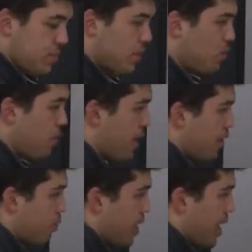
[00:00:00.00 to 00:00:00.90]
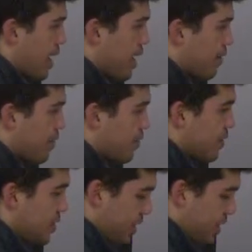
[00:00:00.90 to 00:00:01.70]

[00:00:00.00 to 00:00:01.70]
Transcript: where we have the